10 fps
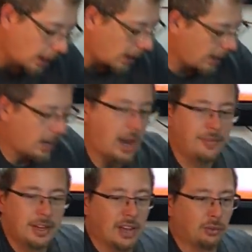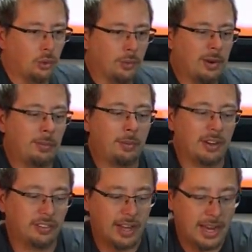uh, if you guys will remember
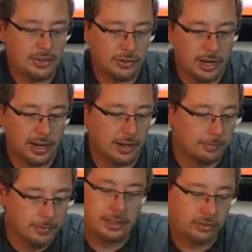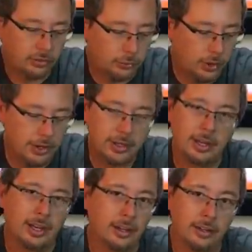my Slash, um, this truck
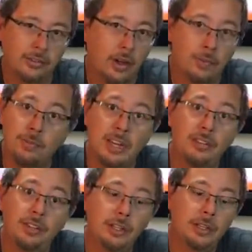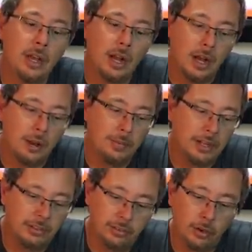is amazing. Um,
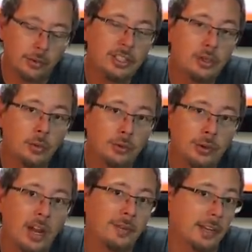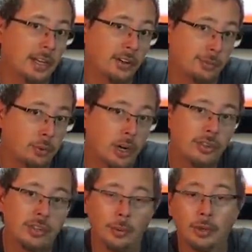is only two-wheel drive and it is
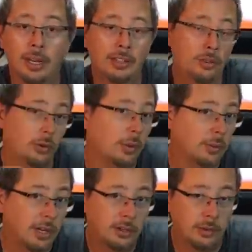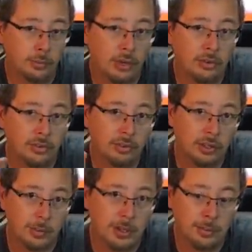brushed. I would like to upgrade it to brushless
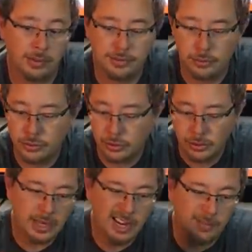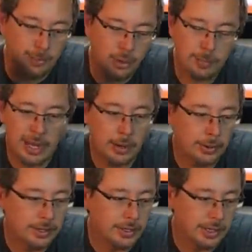coming up in the future. I've put a
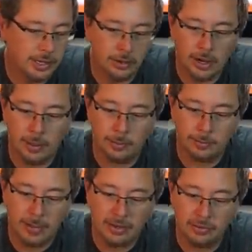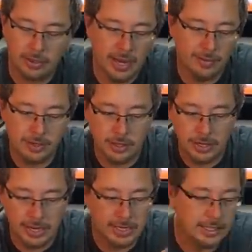battery into here and basically haven't
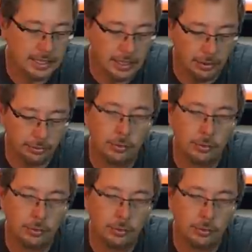done anything else